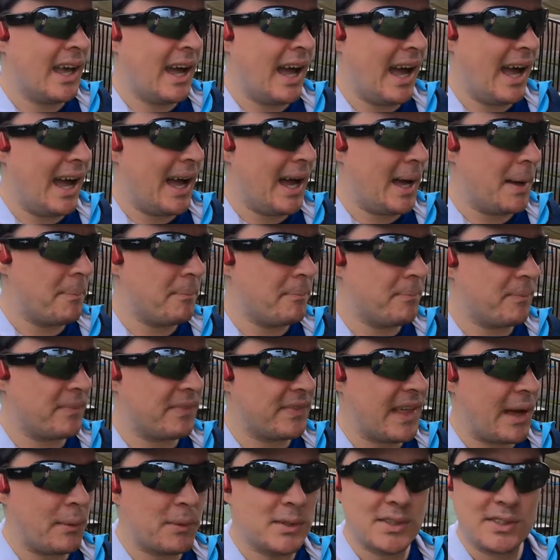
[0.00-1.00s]

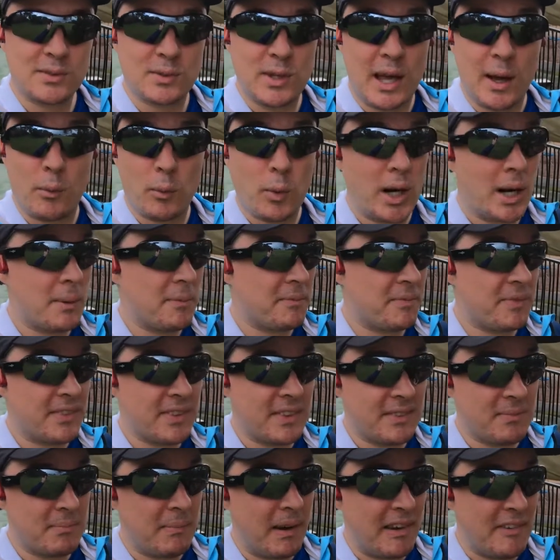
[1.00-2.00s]
That was at one of
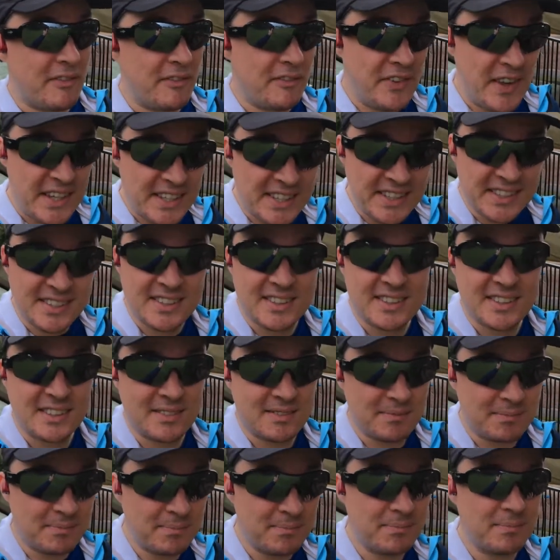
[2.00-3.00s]
my fittest
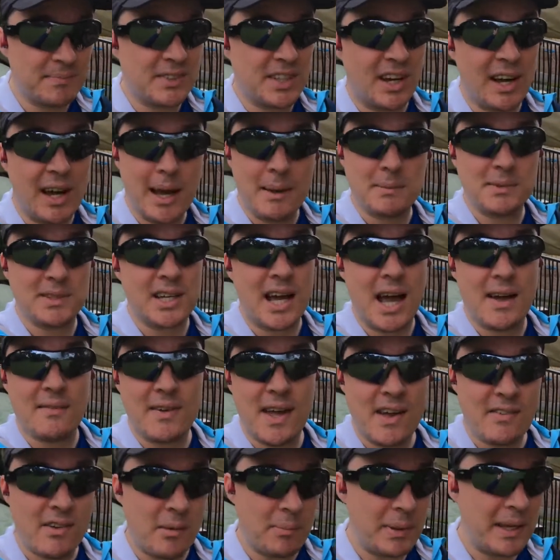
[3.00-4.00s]
times
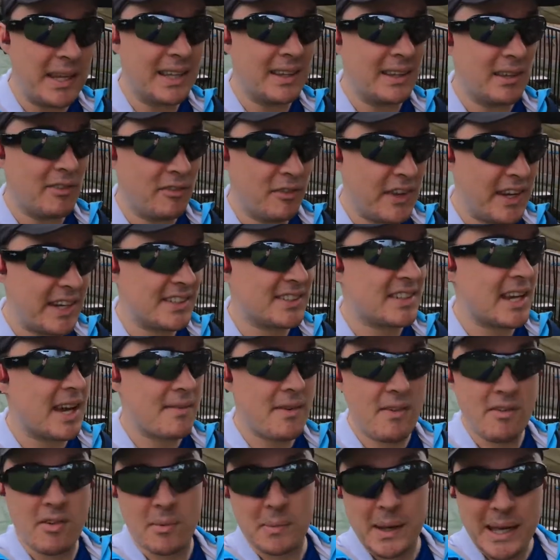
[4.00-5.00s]
I've ever been, the fittest
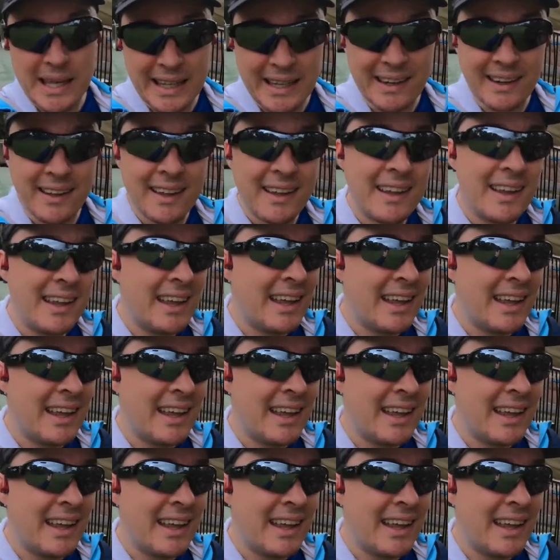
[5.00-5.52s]
I've ever been.